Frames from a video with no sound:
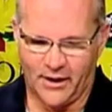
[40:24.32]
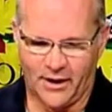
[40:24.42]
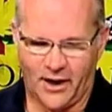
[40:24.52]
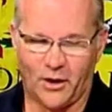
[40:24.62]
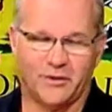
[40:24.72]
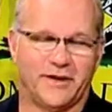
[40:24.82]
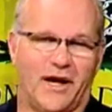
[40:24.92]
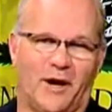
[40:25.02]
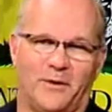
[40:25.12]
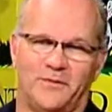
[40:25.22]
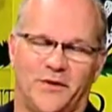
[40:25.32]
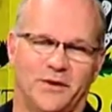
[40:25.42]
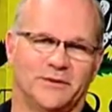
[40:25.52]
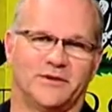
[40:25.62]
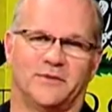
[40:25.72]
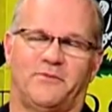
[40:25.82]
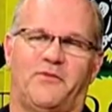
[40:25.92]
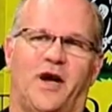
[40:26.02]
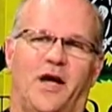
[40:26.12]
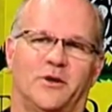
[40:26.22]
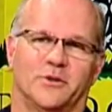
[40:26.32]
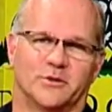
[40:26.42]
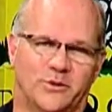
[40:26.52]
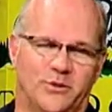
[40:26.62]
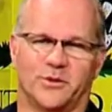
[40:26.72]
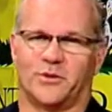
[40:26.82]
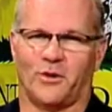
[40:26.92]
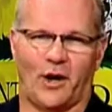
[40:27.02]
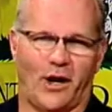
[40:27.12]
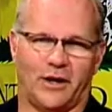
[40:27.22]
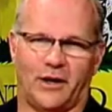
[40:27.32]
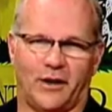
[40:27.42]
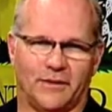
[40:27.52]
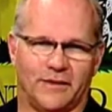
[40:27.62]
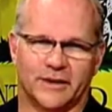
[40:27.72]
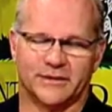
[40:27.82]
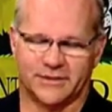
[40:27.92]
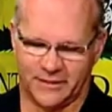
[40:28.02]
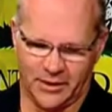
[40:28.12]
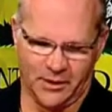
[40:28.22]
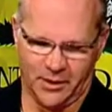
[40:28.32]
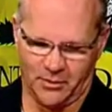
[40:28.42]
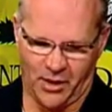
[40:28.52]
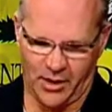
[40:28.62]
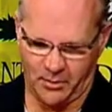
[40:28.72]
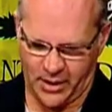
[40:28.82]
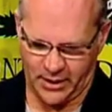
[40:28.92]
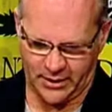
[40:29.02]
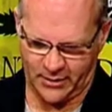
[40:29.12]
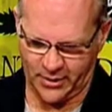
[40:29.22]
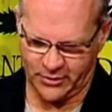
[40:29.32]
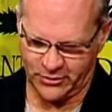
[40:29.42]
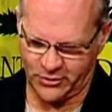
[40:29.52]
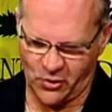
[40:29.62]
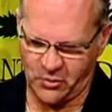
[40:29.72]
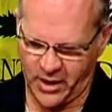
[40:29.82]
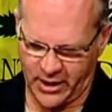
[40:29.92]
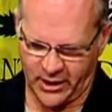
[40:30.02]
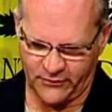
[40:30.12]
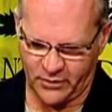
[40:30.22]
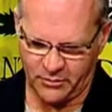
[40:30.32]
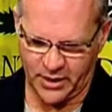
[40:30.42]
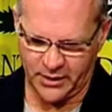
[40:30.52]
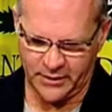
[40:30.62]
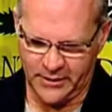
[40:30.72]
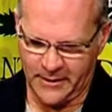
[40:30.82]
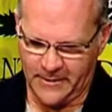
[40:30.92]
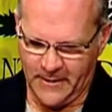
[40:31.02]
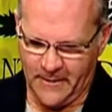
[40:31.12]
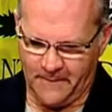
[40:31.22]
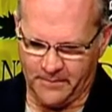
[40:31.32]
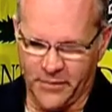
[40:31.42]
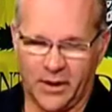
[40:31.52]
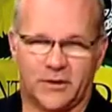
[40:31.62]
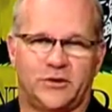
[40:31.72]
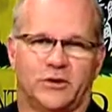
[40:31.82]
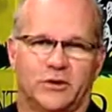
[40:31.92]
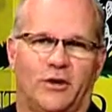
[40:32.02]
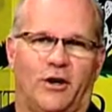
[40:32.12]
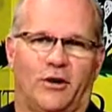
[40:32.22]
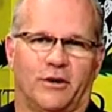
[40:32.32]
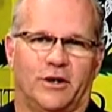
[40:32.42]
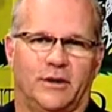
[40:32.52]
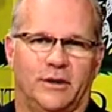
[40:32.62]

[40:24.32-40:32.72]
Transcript: uh, now, here's the final coup de grace in all this, in, in my mind. I mean, there's so many of them, but Jill Clark